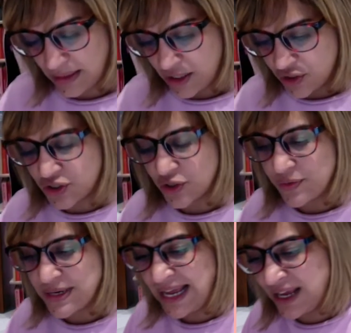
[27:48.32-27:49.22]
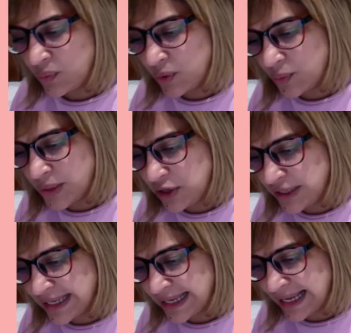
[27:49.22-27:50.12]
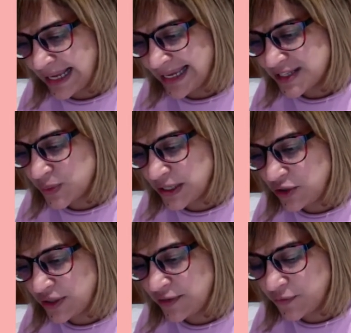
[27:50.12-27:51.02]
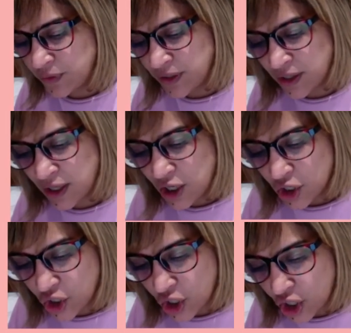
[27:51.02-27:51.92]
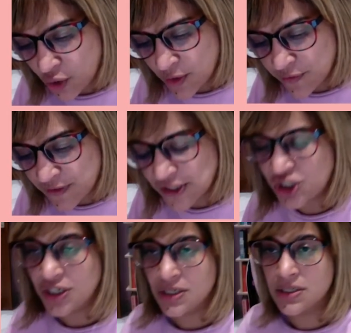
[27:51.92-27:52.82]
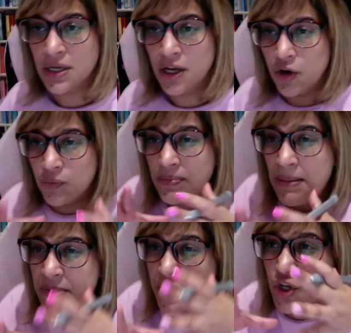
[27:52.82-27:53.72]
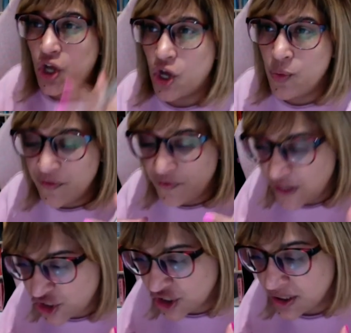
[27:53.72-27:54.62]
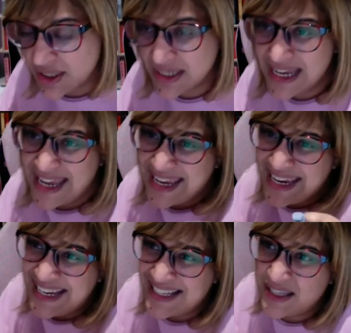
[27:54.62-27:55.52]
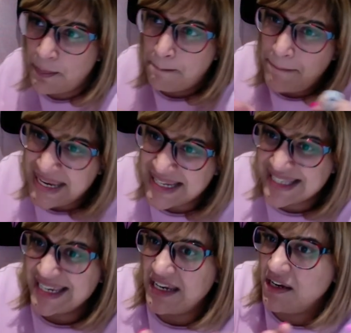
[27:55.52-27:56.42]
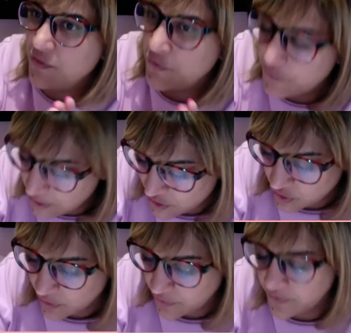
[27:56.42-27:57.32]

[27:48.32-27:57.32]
So now what we're looking at is we're looking for the coefficient. Remember, the coefficient is the bit in front of.